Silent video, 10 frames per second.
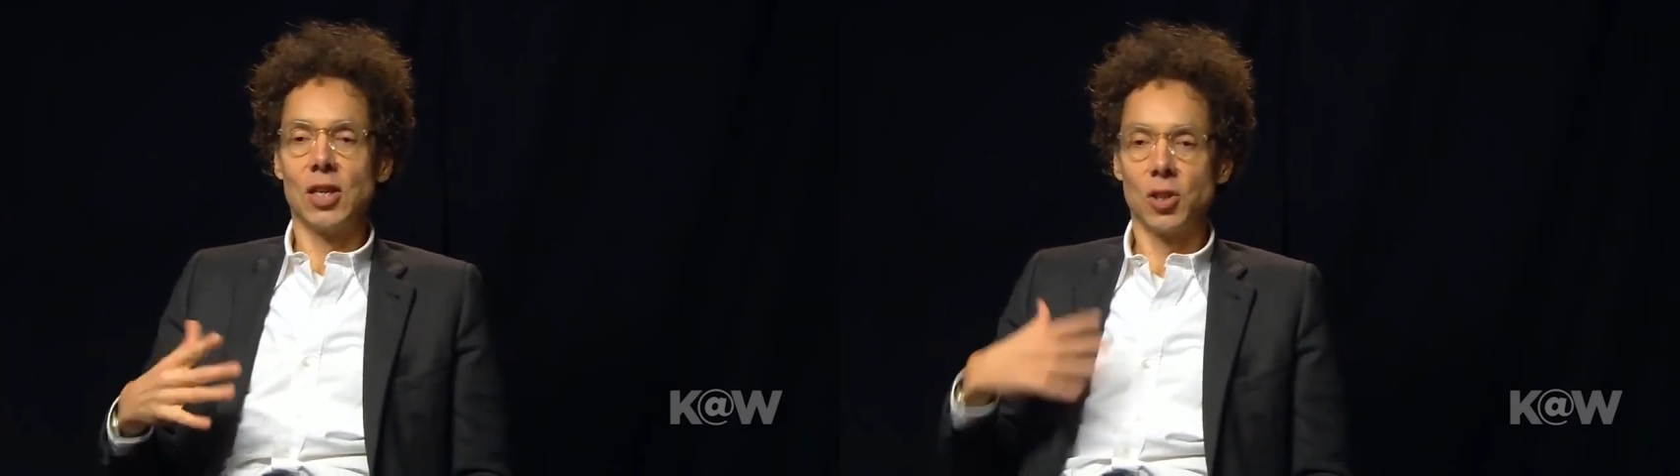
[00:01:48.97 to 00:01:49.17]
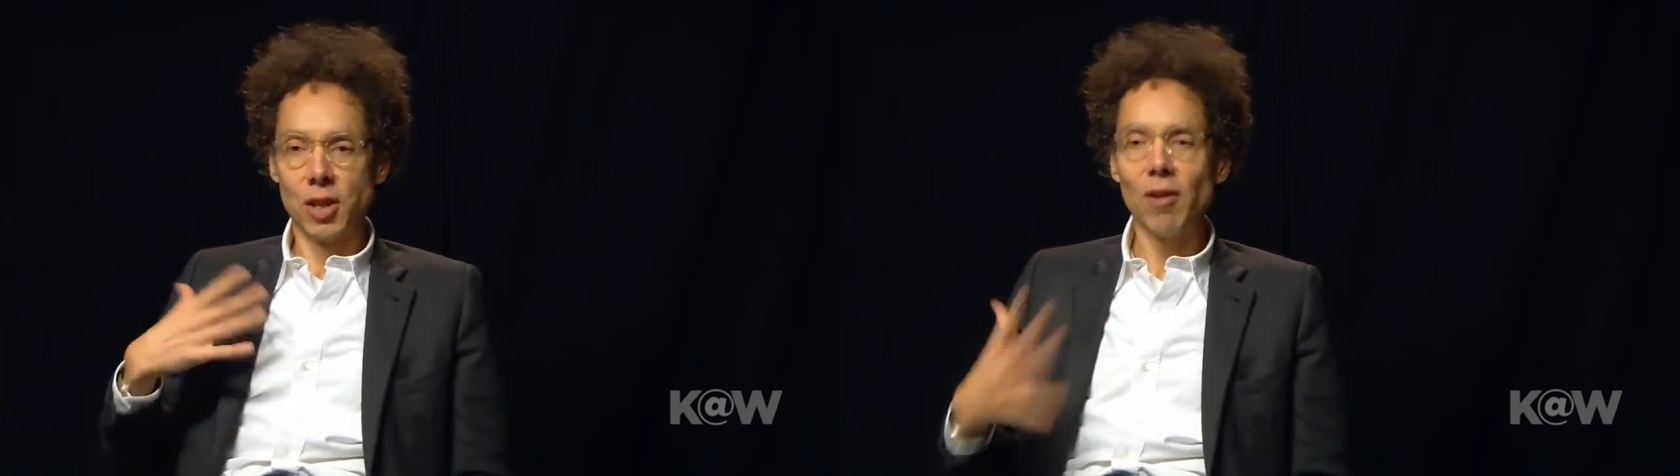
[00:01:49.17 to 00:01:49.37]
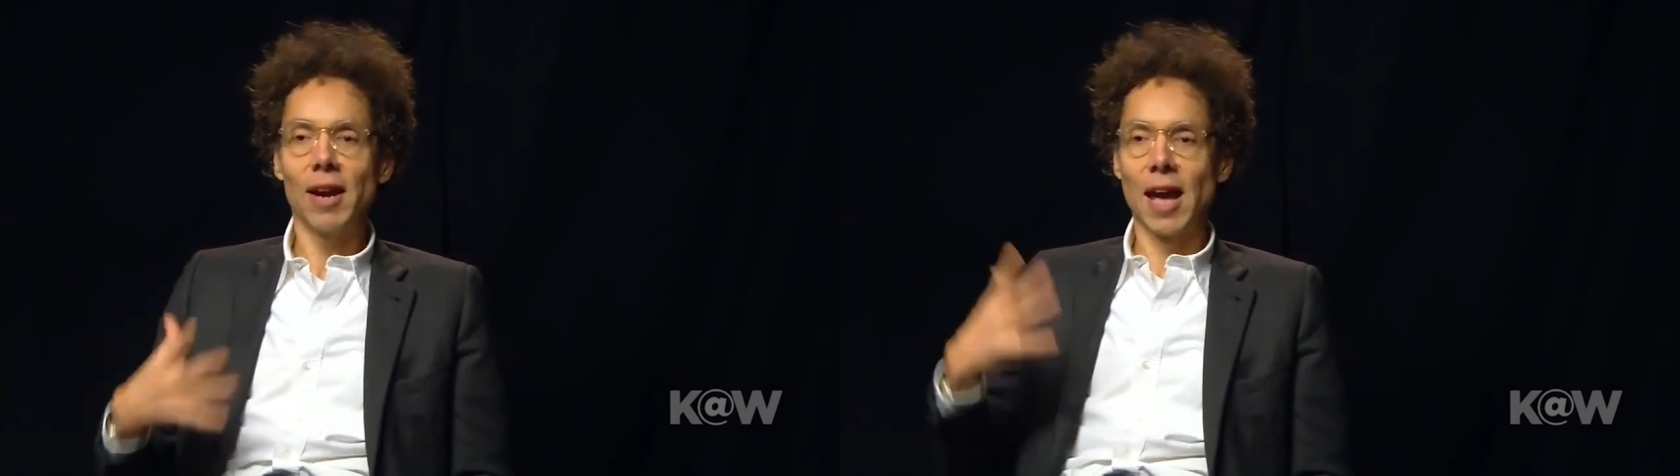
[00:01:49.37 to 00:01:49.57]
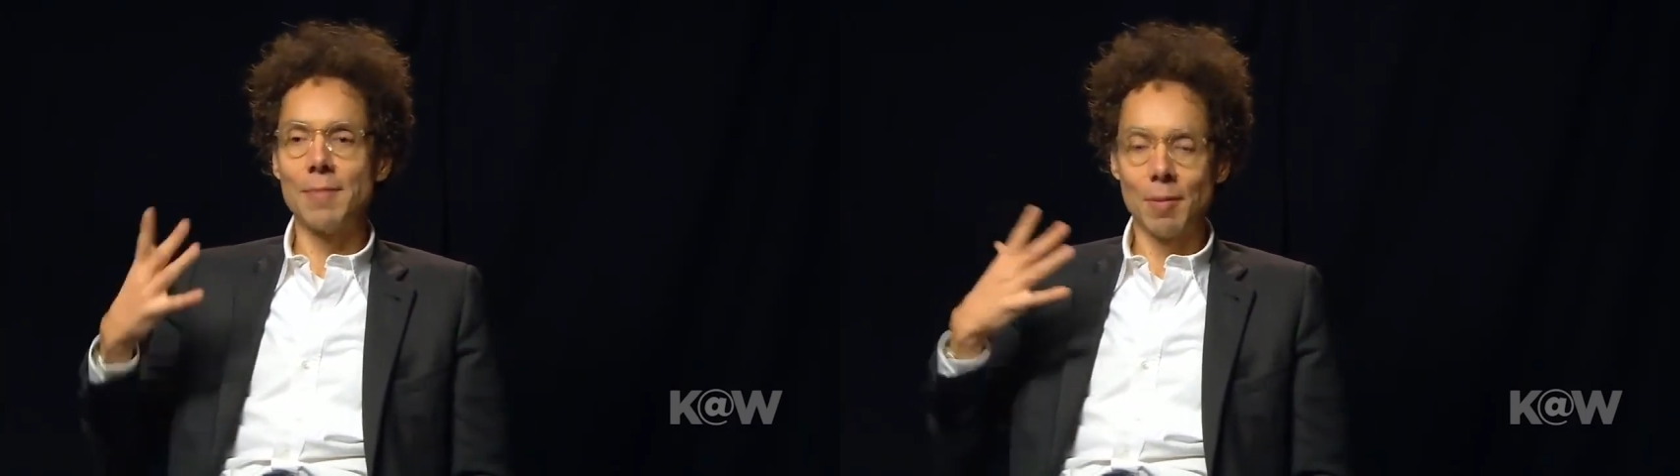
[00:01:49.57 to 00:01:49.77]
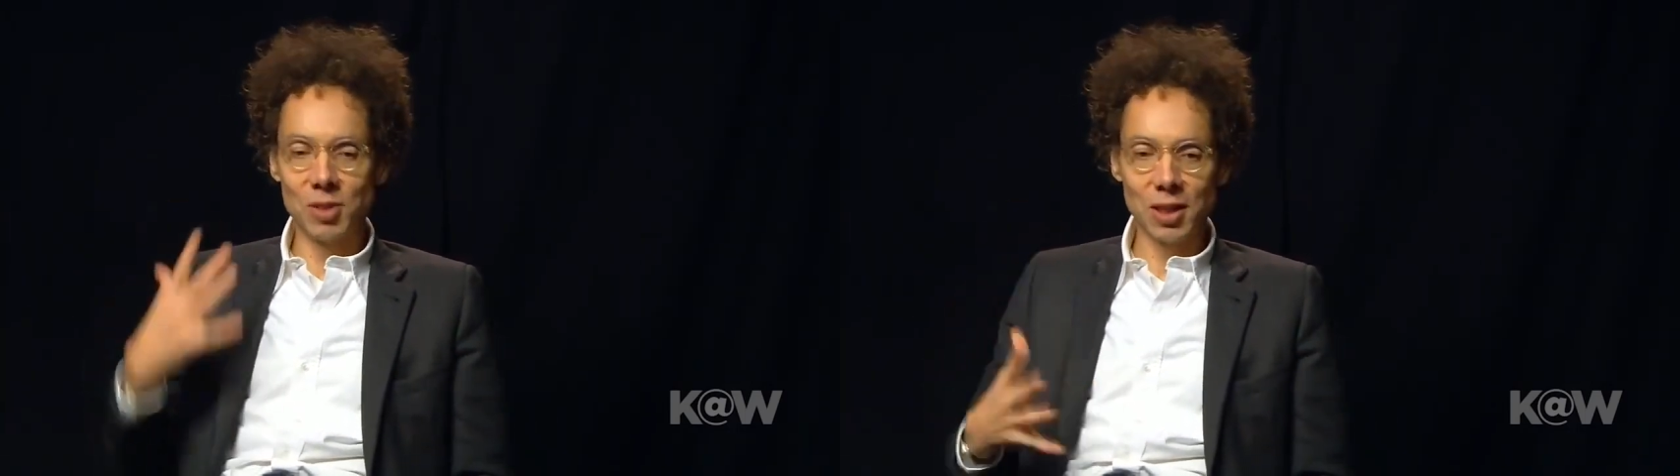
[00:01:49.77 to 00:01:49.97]
so there I
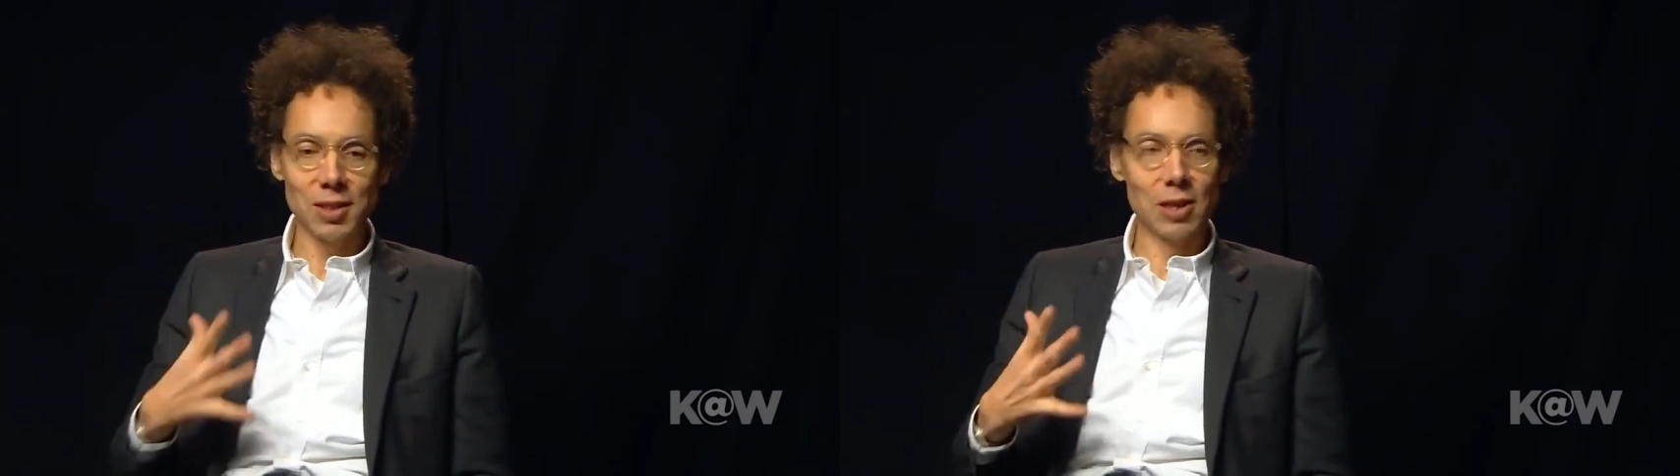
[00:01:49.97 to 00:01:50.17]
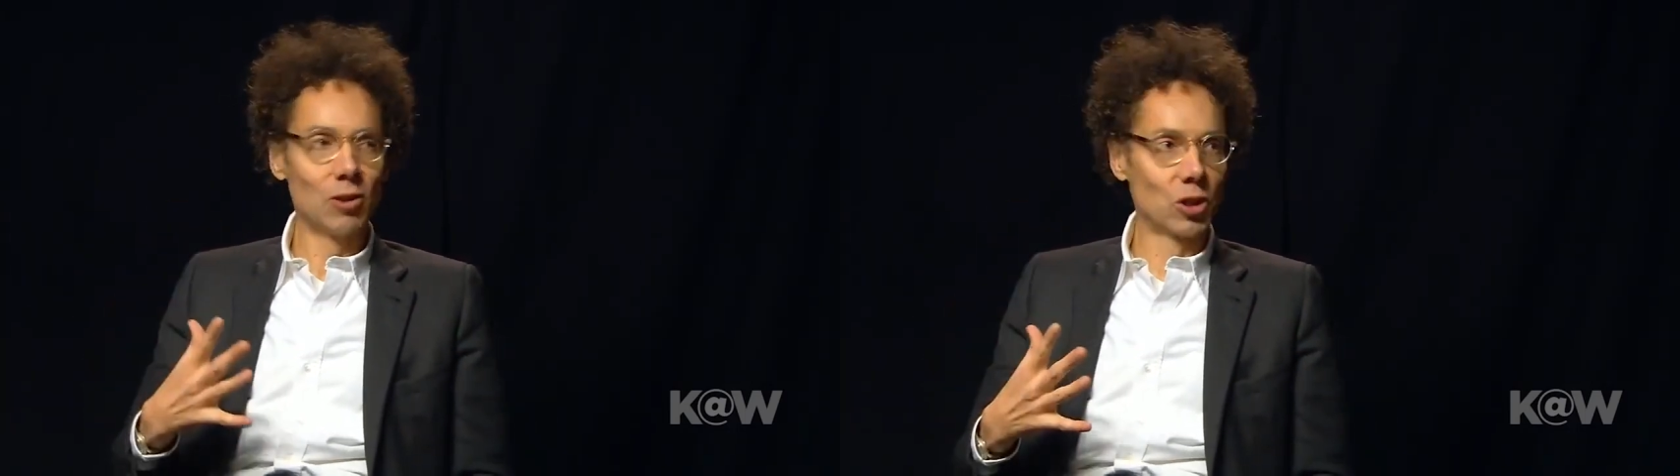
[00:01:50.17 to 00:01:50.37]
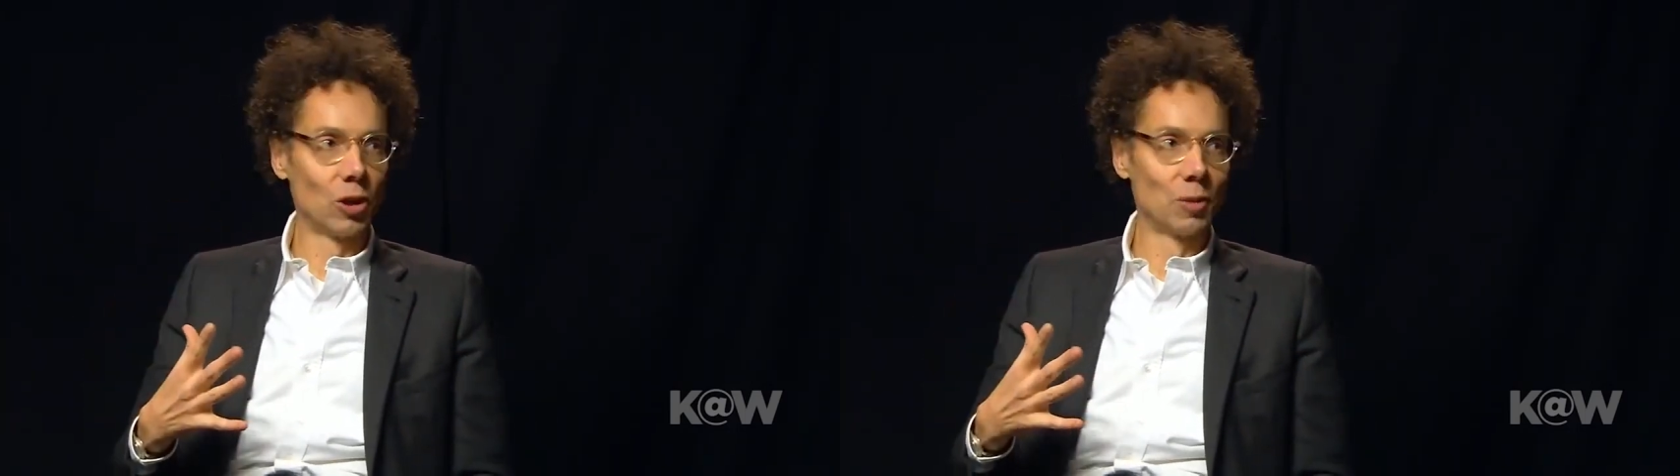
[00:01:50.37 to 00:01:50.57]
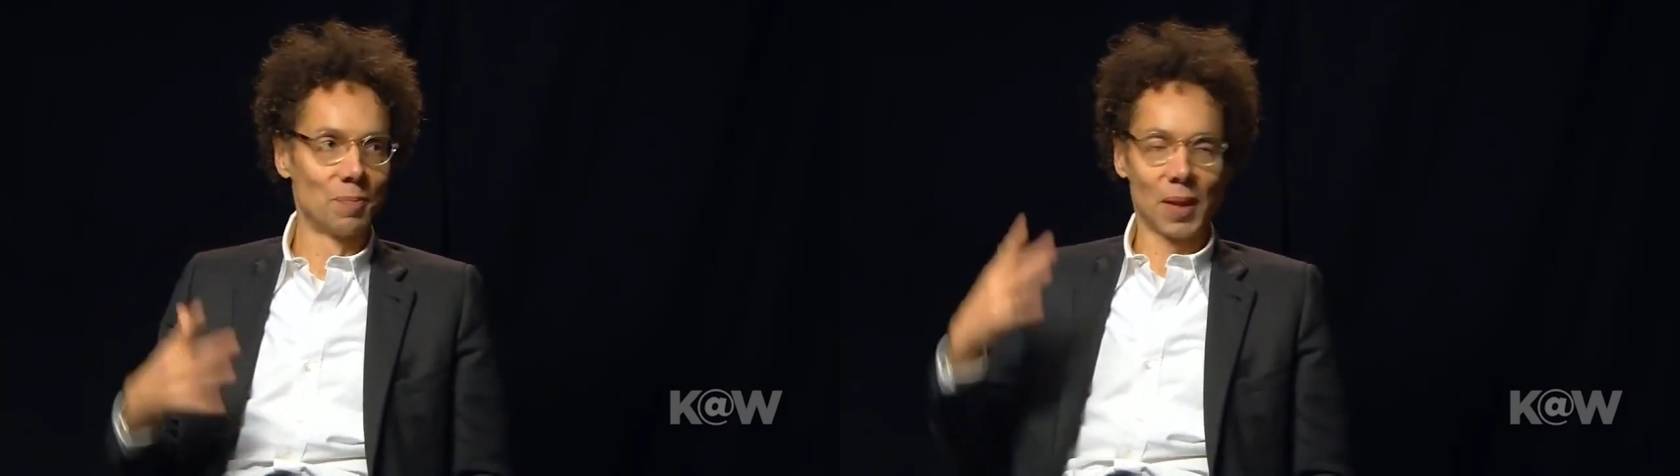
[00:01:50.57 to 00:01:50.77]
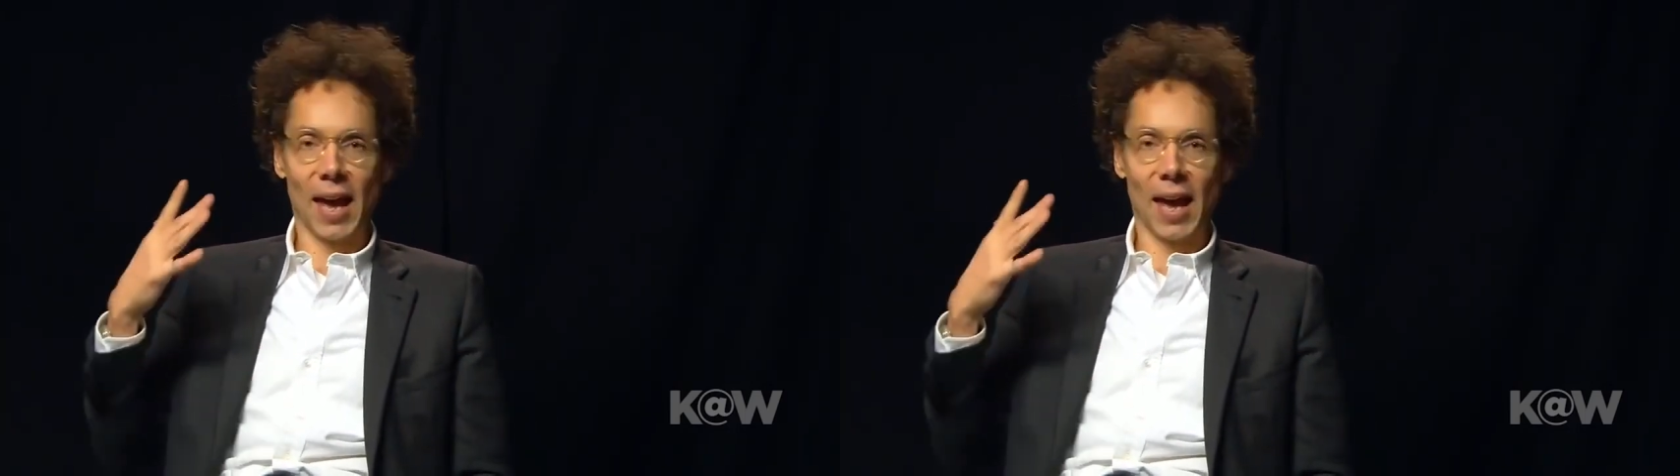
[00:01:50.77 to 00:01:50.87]
am, I'm 16 years old,